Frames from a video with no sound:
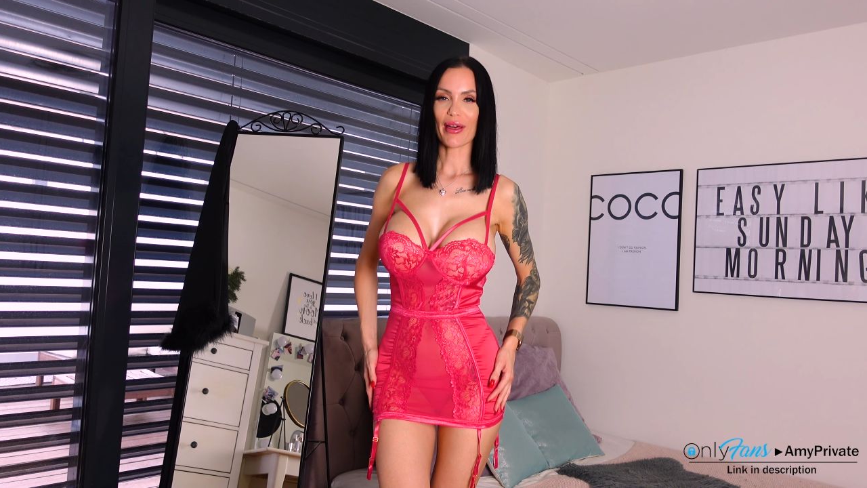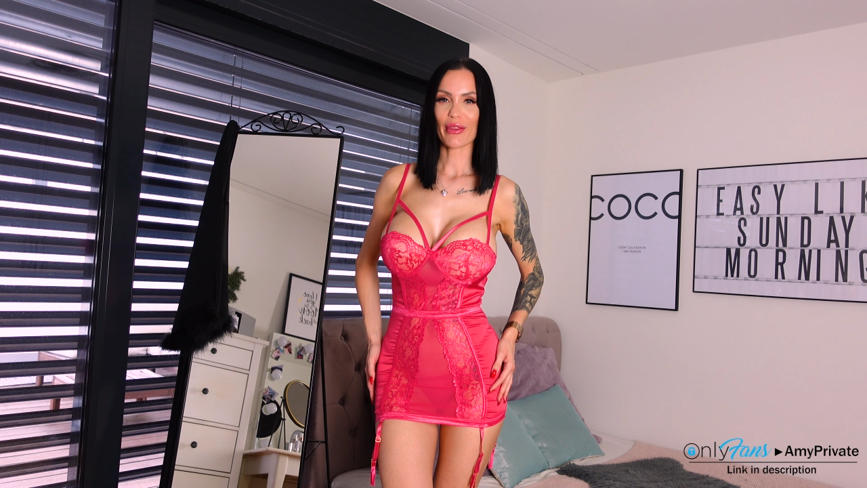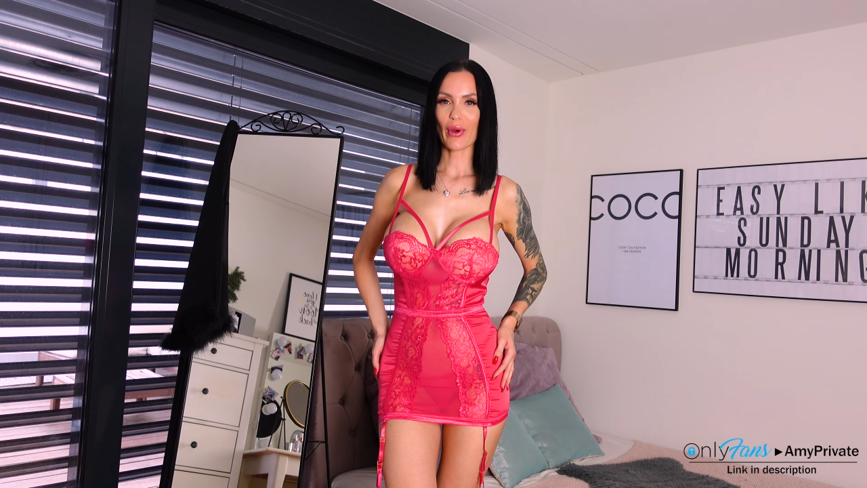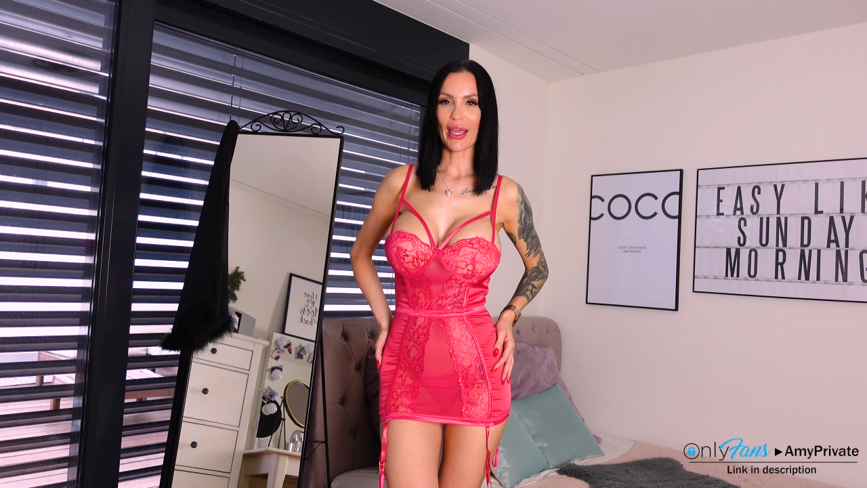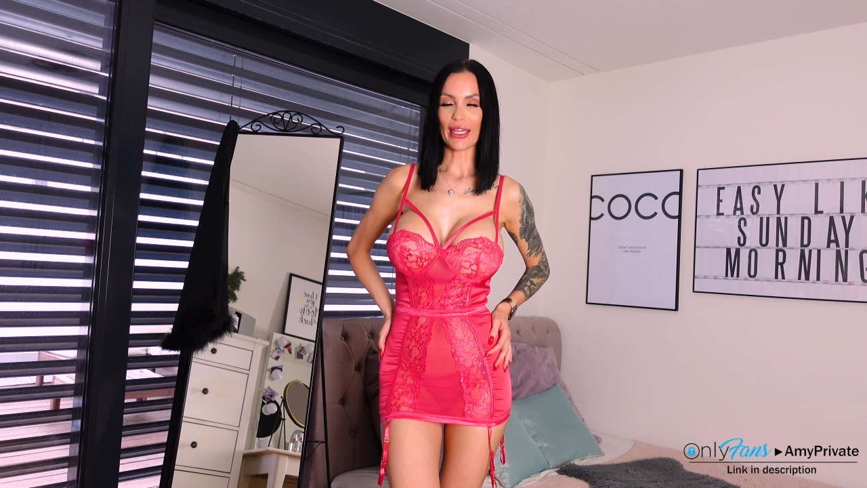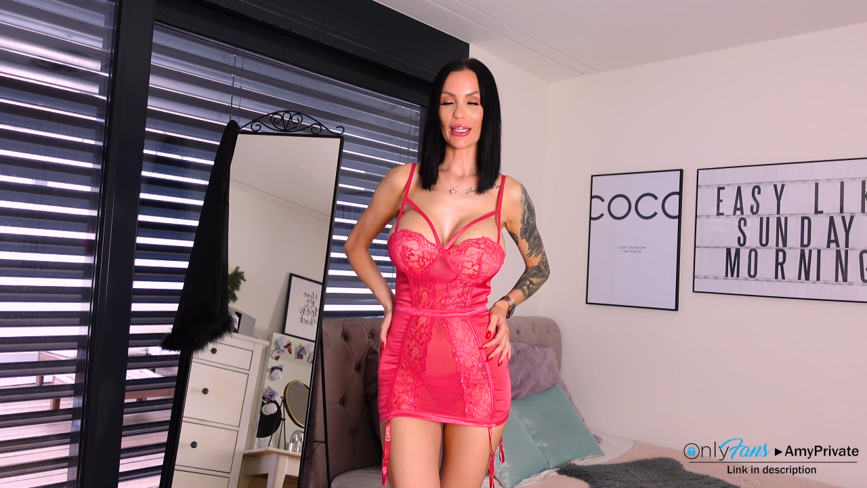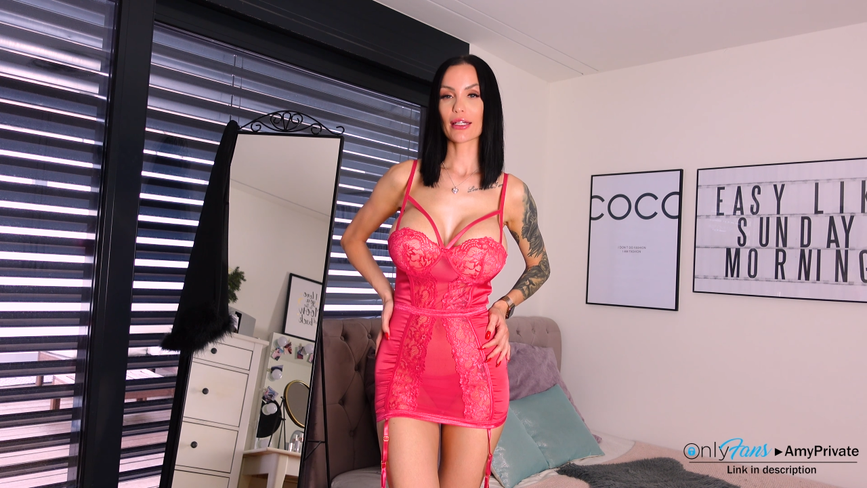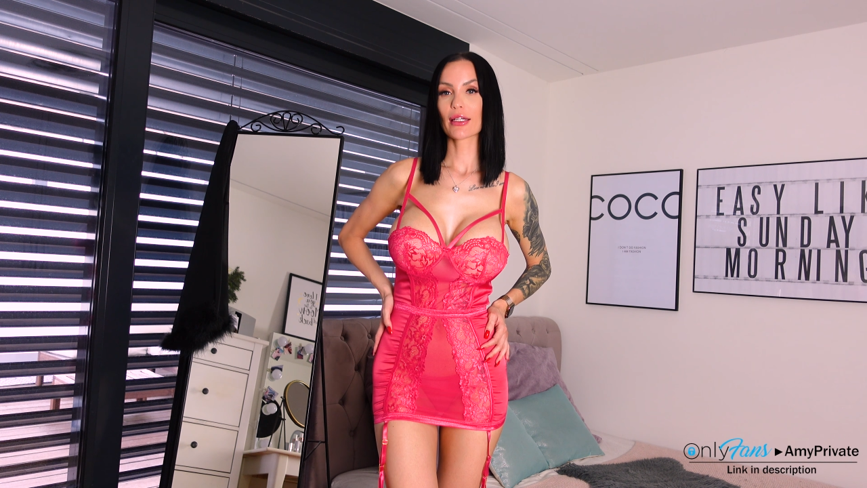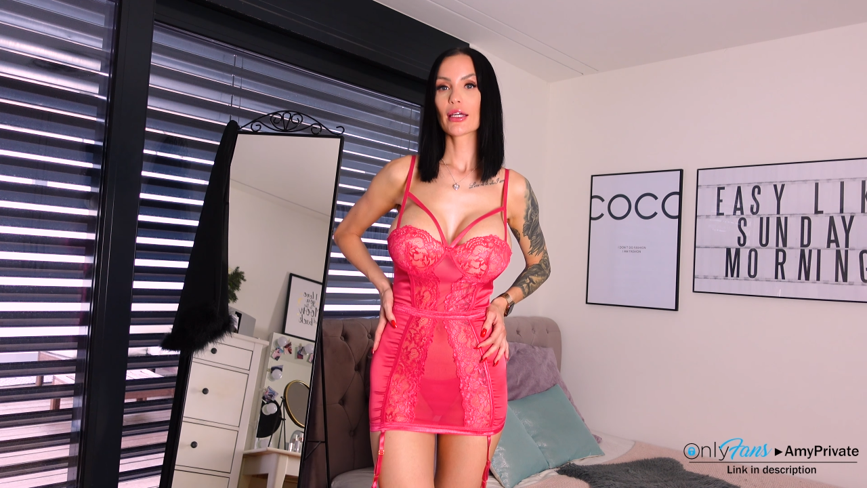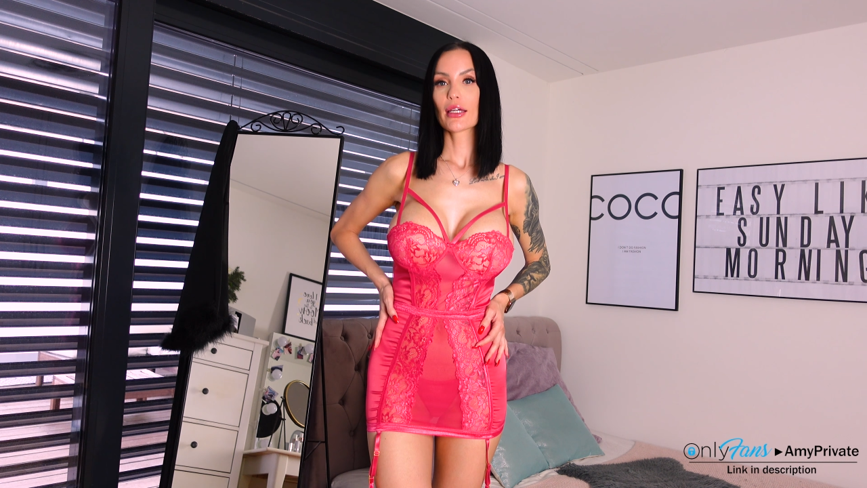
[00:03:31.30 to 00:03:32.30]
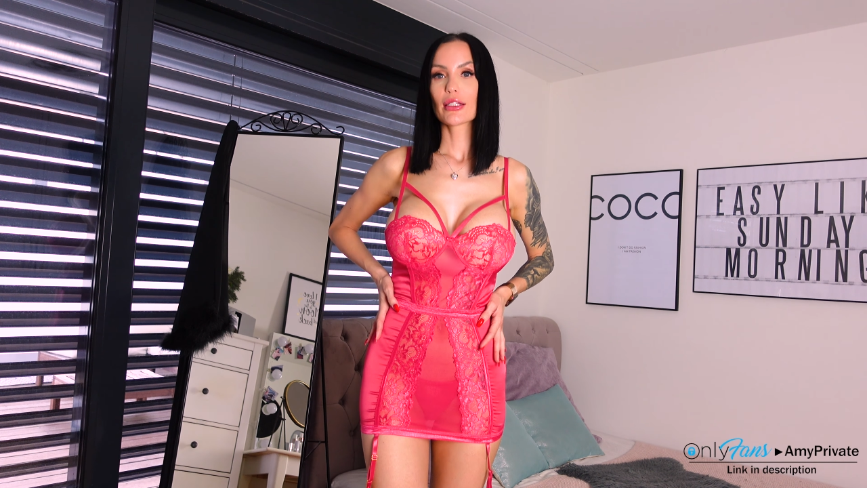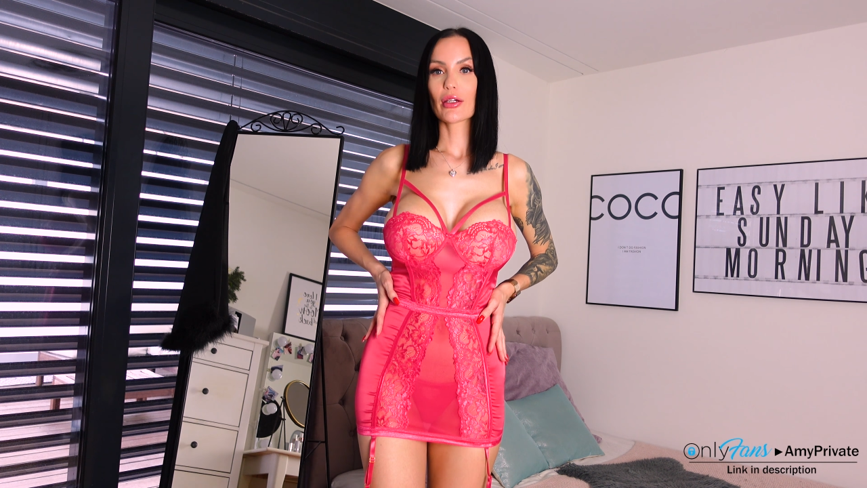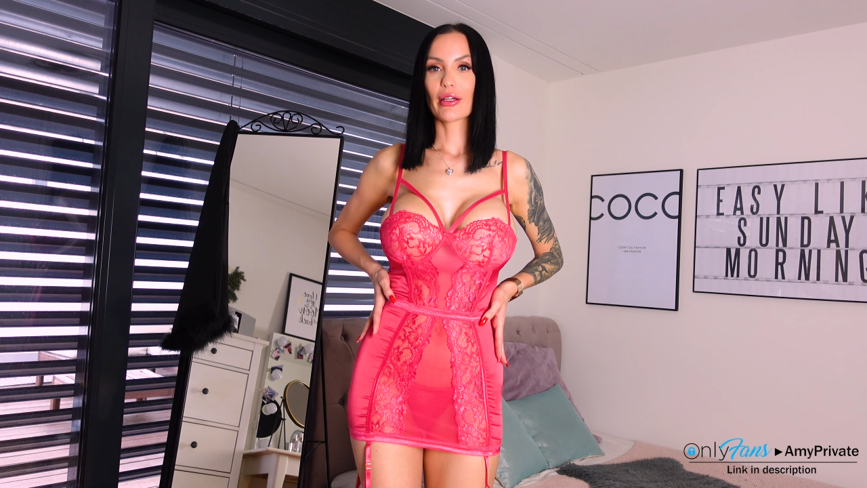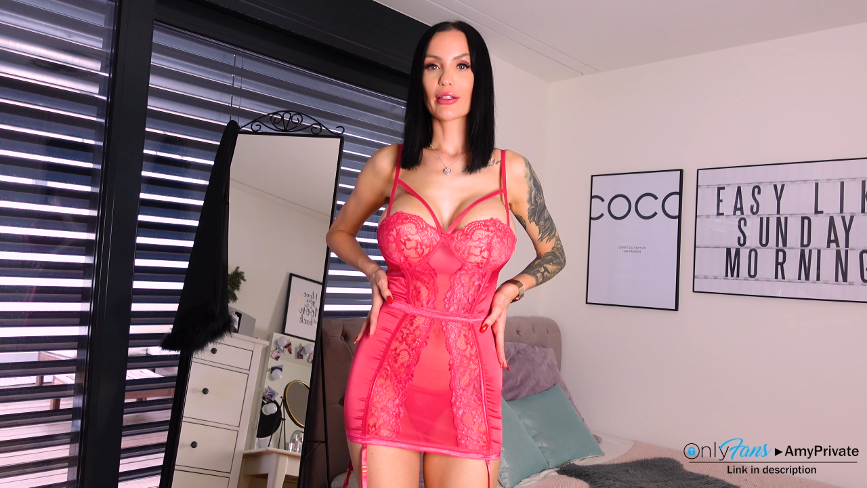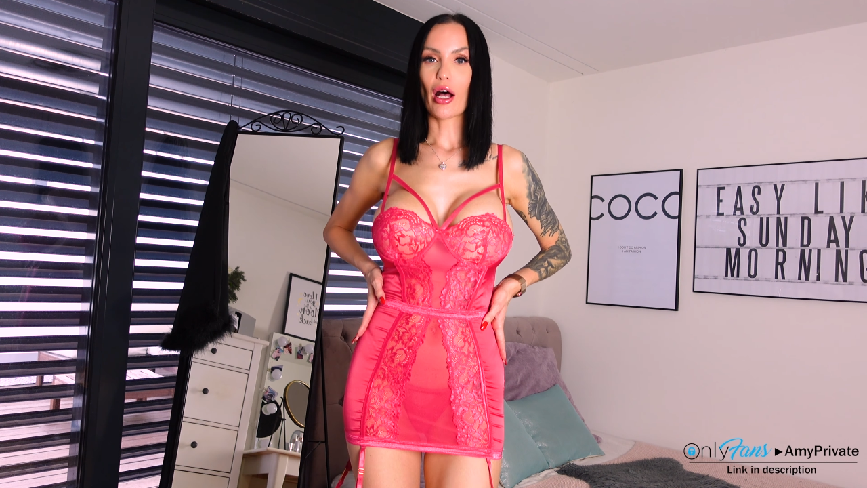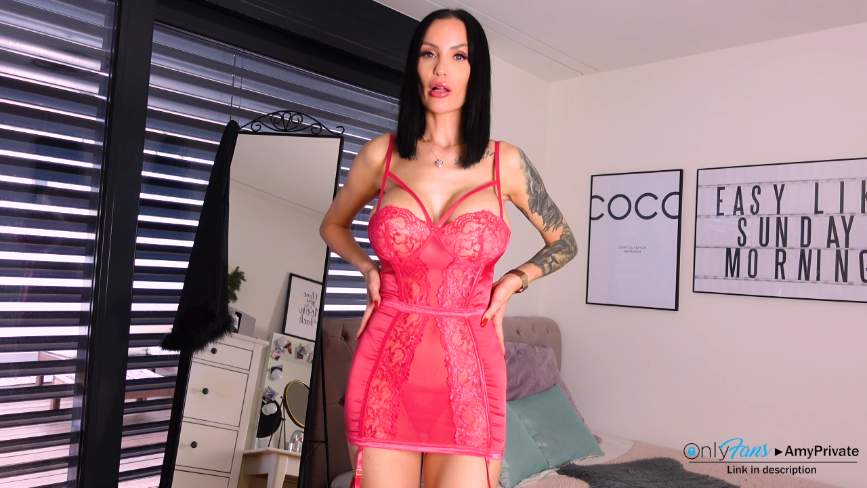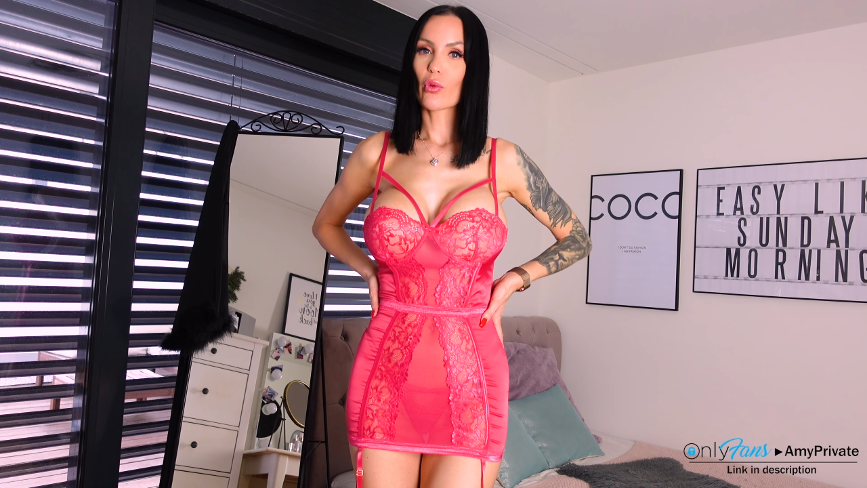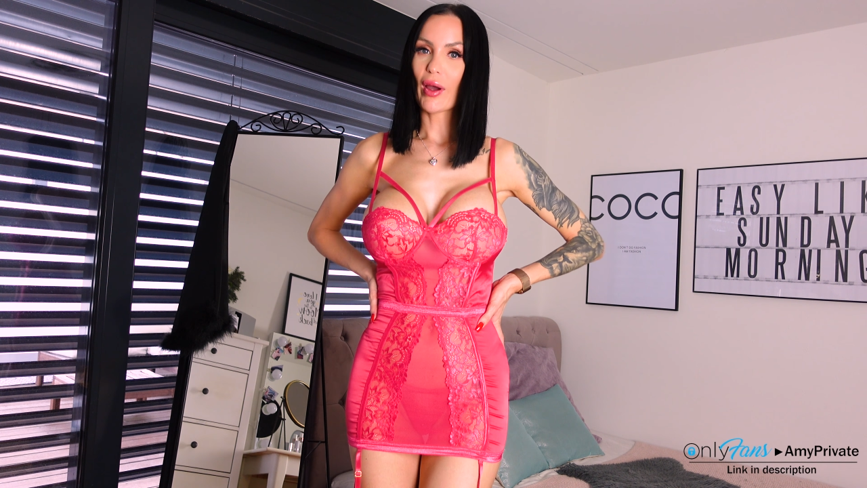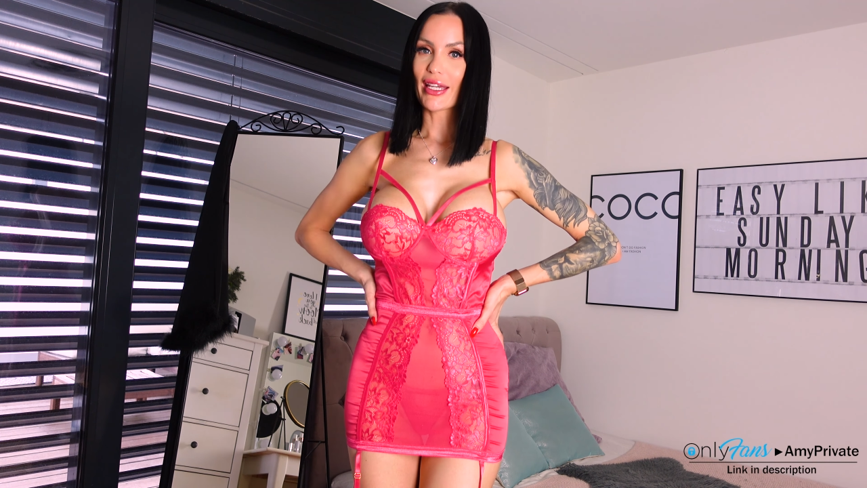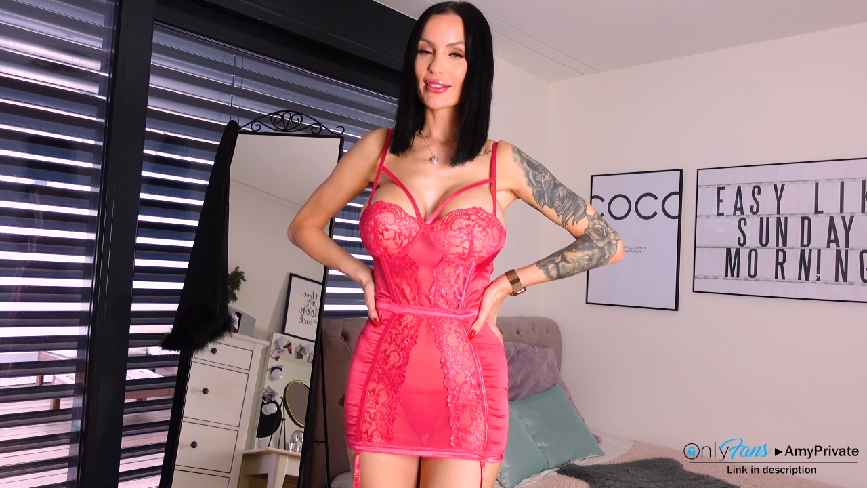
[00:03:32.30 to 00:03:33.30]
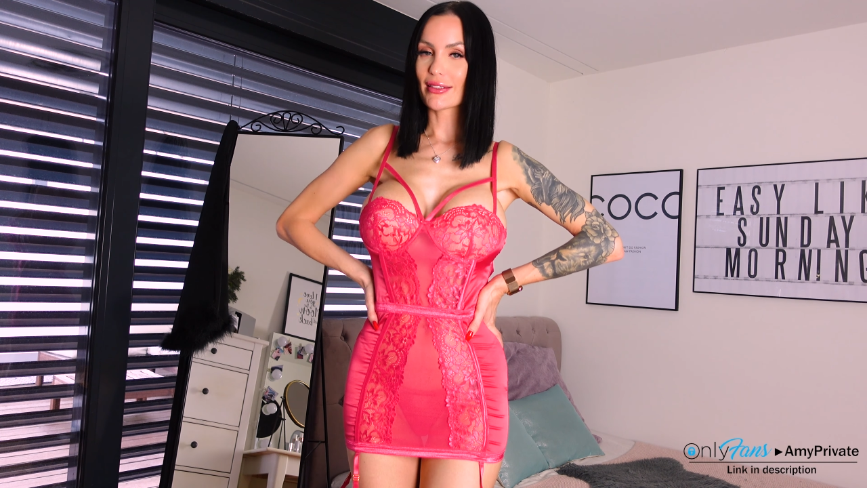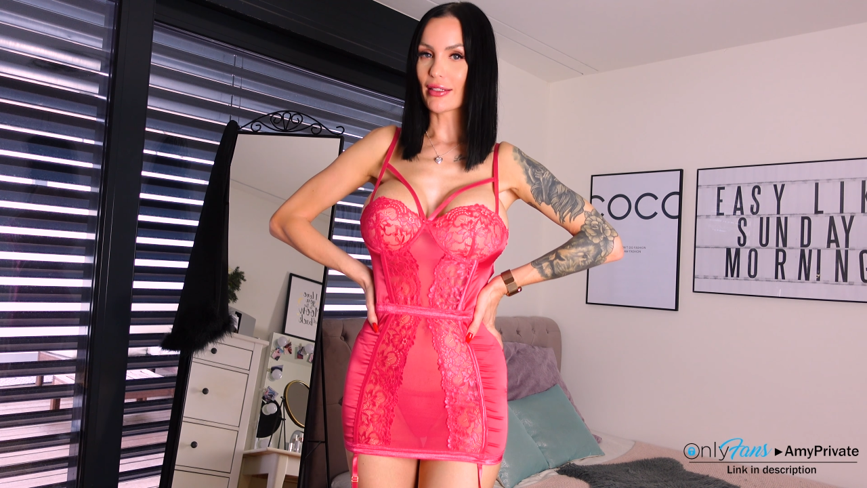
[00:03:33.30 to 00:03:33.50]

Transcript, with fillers: the way, you can always